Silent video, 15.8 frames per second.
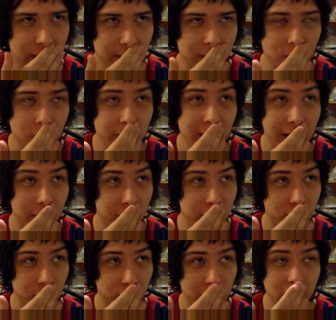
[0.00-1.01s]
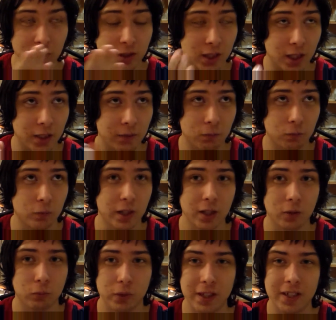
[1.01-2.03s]
so yeah, it was well done,
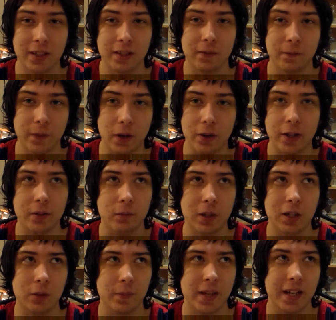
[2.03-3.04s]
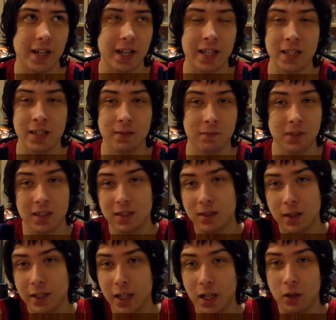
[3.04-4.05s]
well written, very well made, and
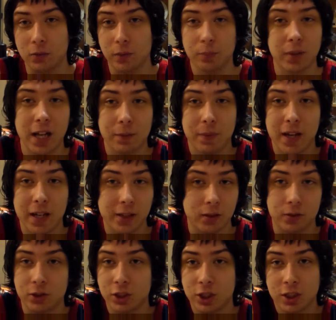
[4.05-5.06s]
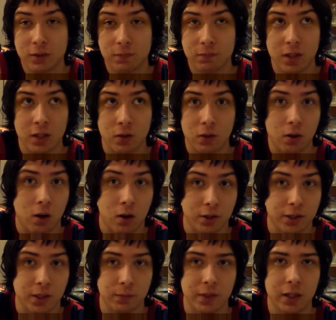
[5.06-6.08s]
you know, the Black Panther is just an
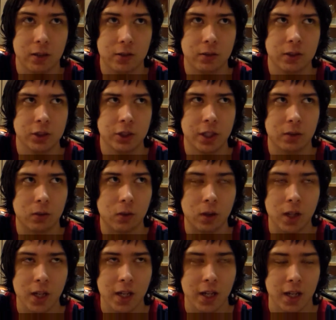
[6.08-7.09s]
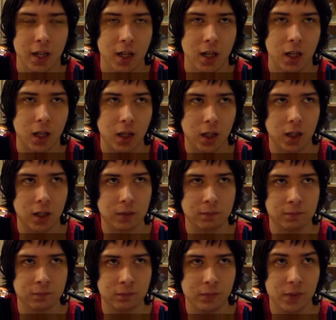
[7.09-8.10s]
awesome character in general.
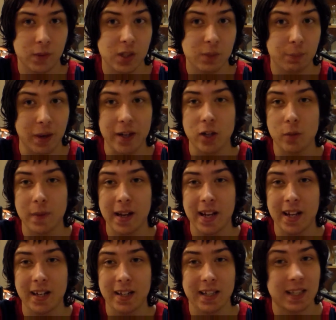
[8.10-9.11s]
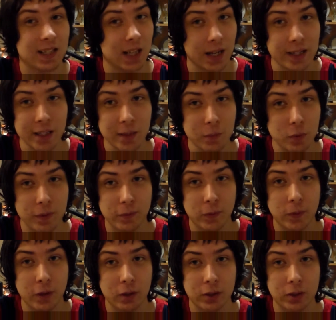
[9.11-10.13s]
Spider-Man, he's not in the movie
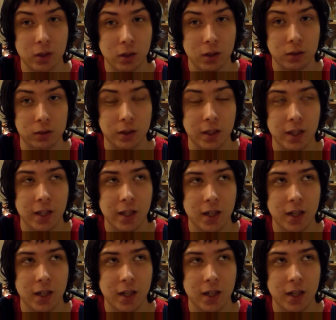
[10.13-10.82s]
for very long.